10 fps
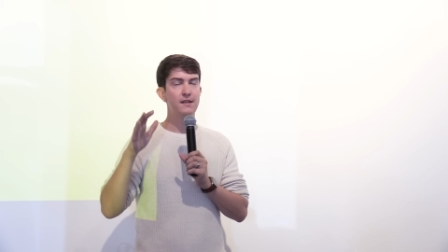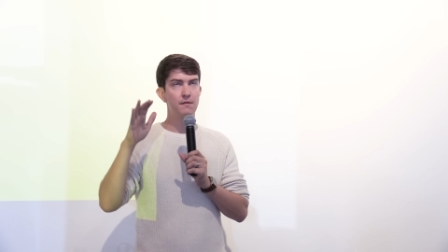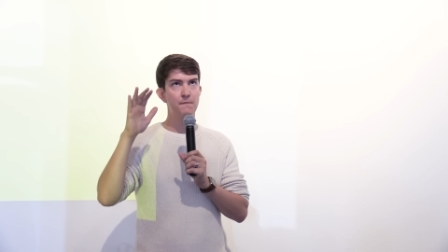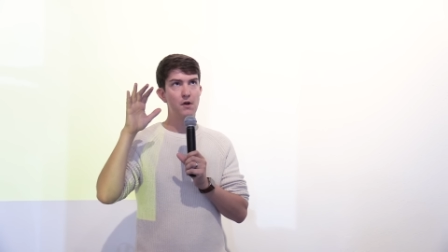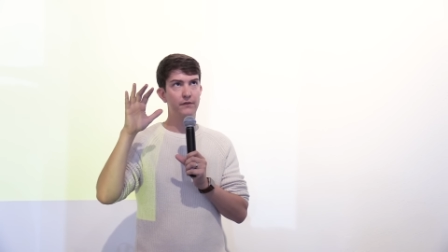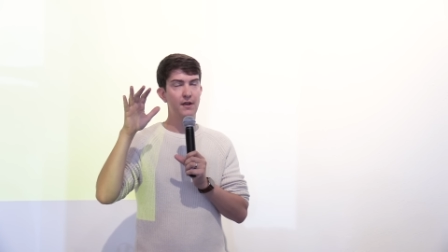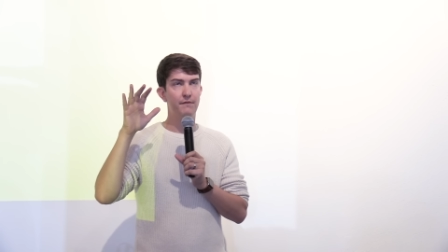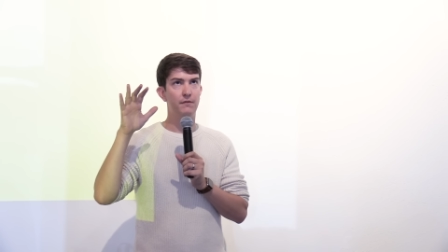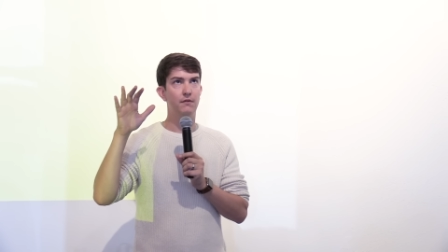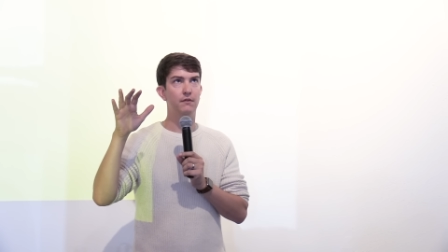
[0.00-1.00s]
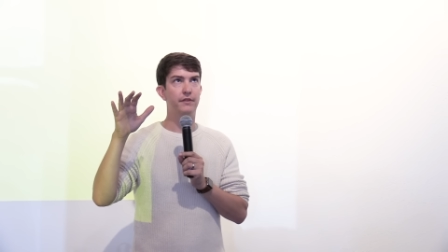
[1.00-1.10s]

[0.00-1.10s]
think the most helpful